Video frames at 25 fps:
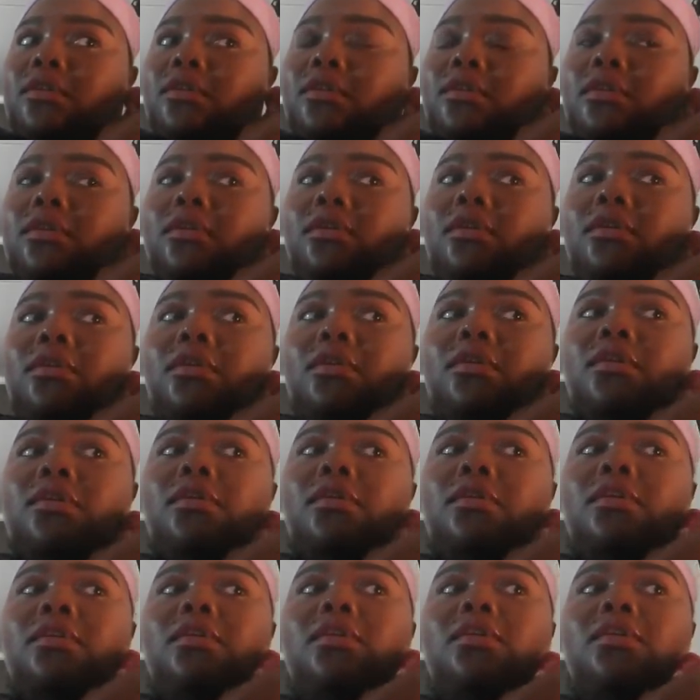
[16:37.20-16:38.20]

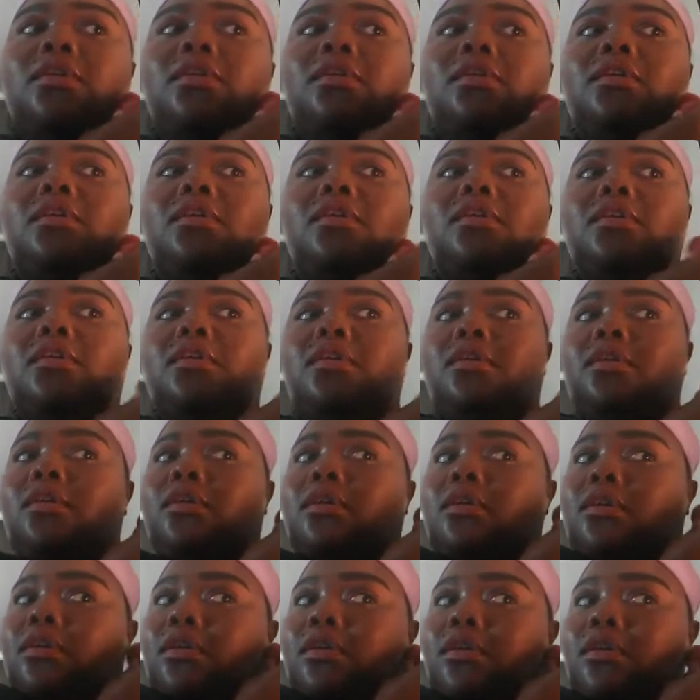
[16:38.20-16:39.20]

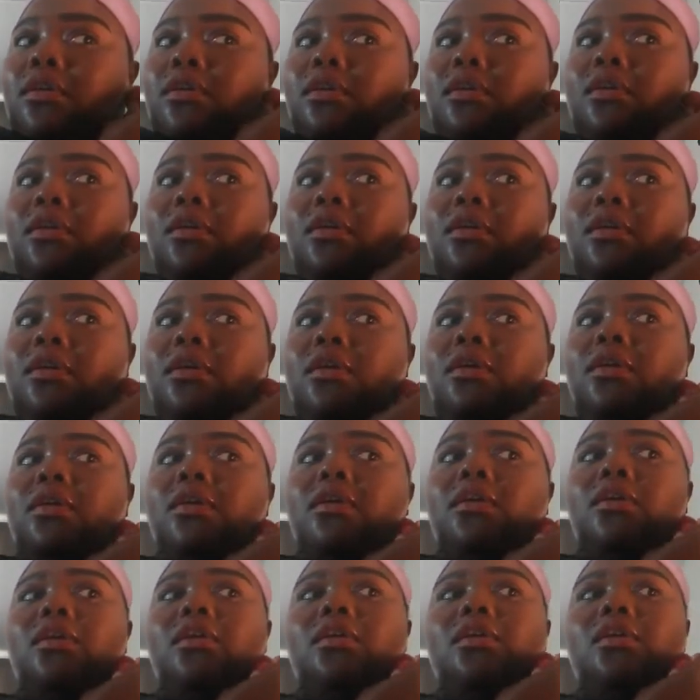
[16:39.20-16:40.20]

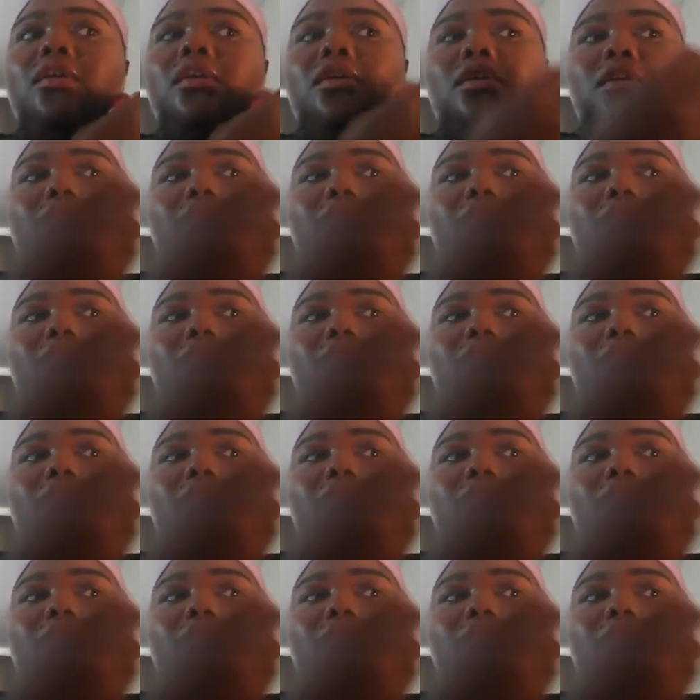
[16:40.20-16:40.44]
Nothing is said.